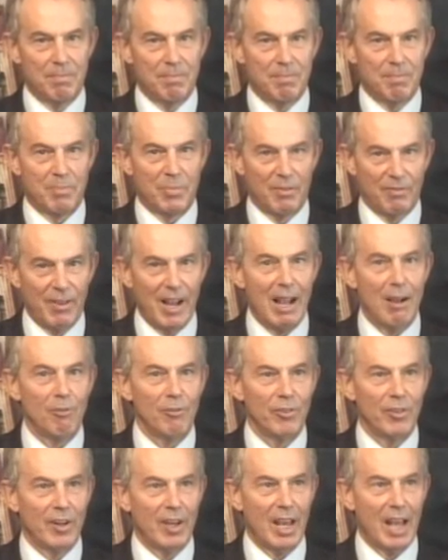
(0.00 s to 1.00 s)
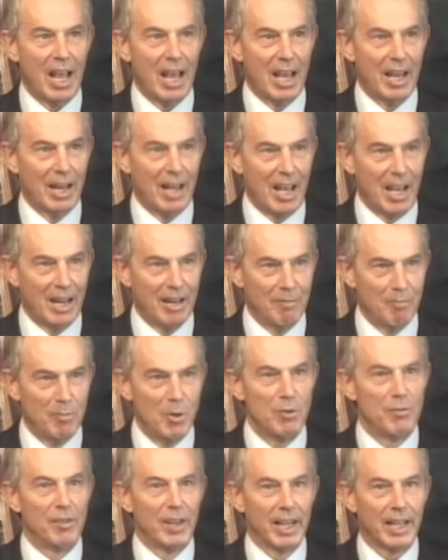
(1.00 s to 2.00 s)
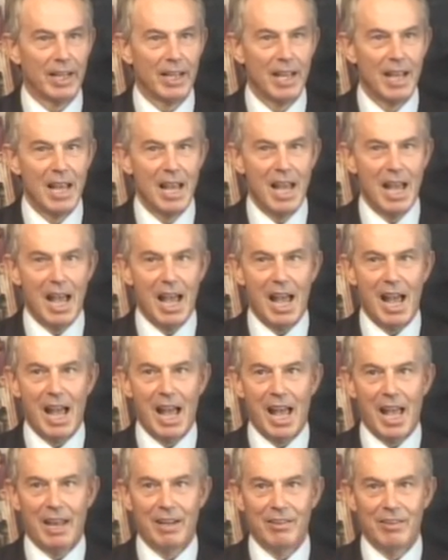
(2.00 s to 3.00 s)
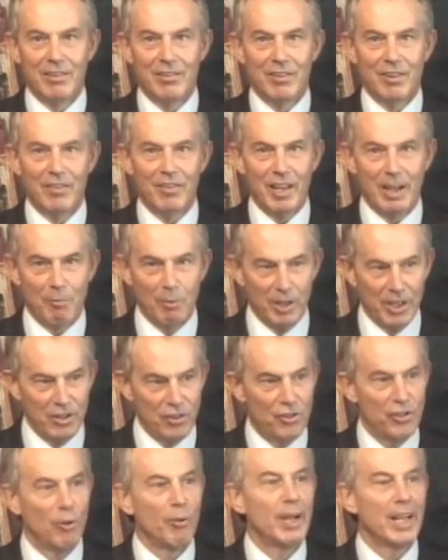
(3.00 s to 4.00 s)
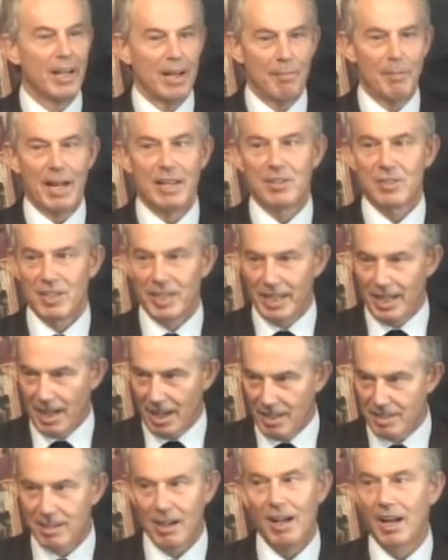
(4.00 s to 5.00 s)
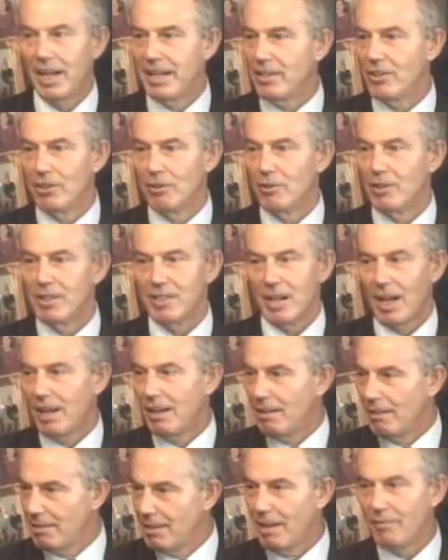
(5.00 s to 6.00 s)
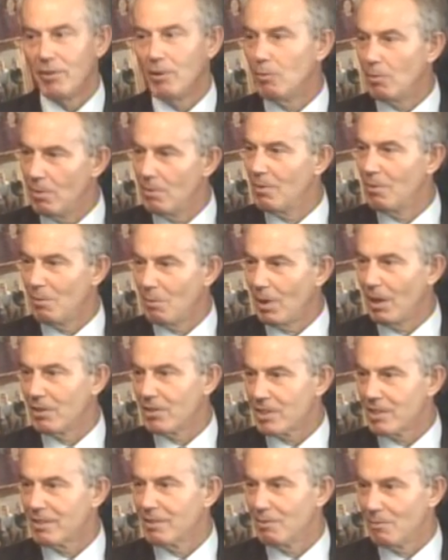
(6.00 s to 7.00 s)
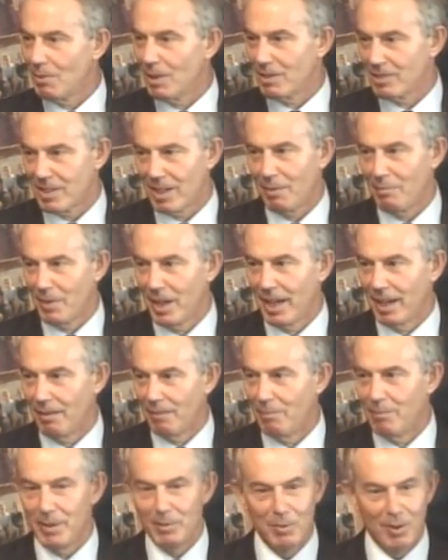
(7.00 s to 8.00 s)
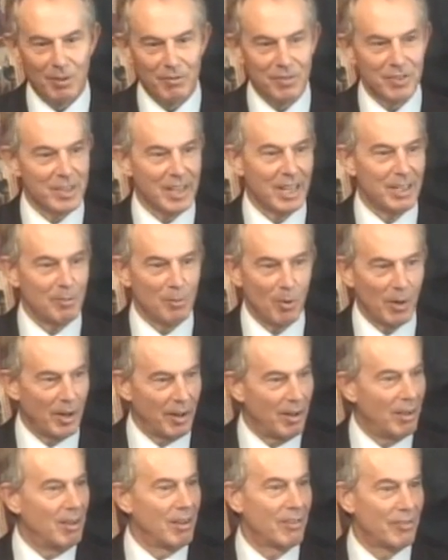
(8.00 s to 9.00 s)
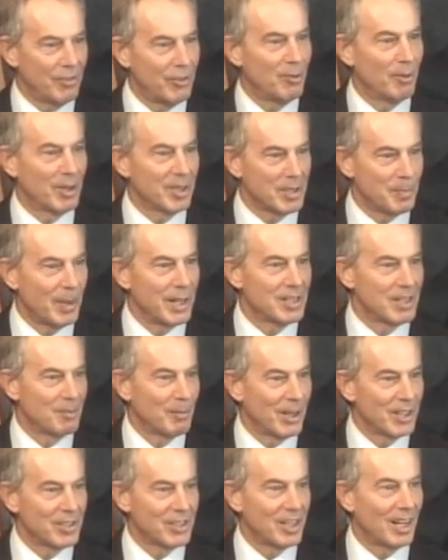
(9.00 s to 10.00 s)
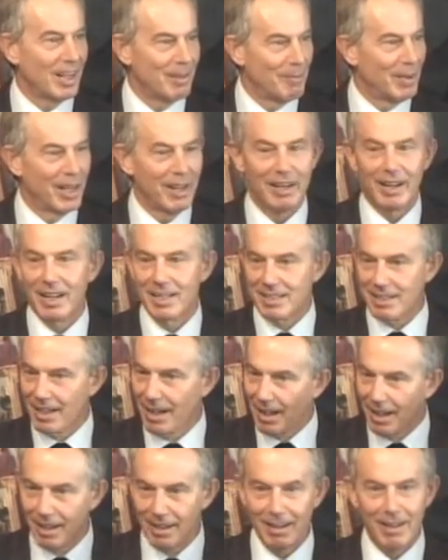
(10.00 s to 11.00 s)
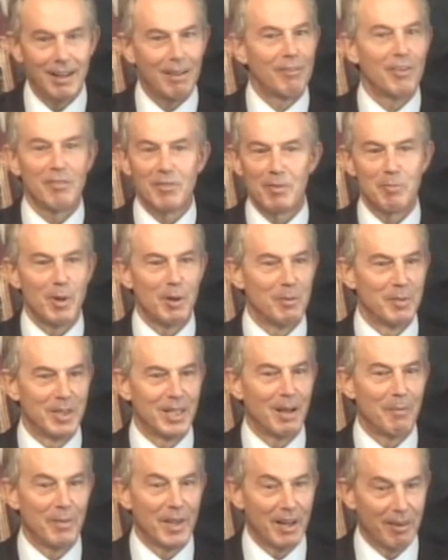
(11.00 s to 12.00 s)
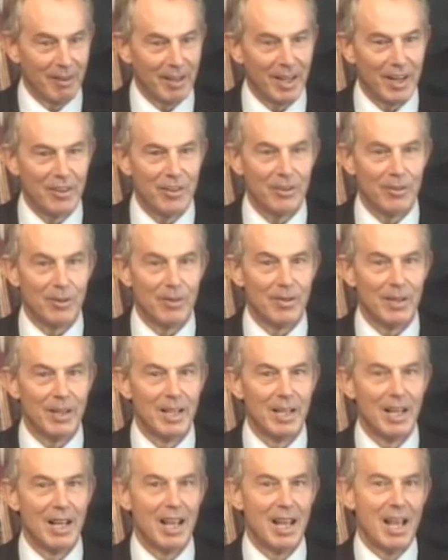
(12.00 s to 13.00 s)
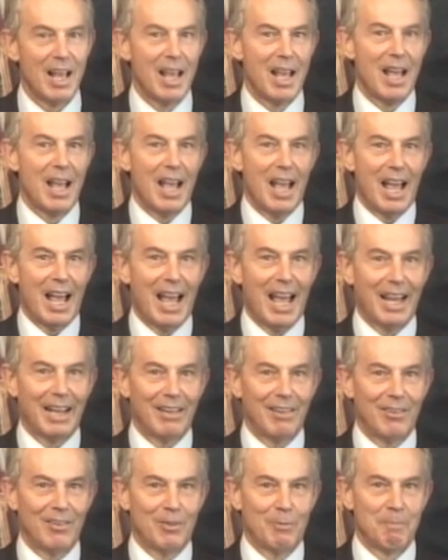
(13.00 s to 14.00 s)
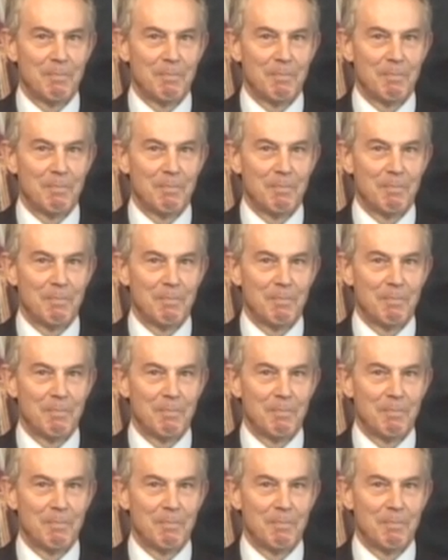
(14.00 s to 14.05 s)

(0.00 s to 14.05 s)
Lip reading: profound and moving. And they will enjoy it immensely, as I do, because I love it whilst I'm there. People often say to me, why on earth do you want to spend so much time there? And I say, I love every moment I'm there, and I do. And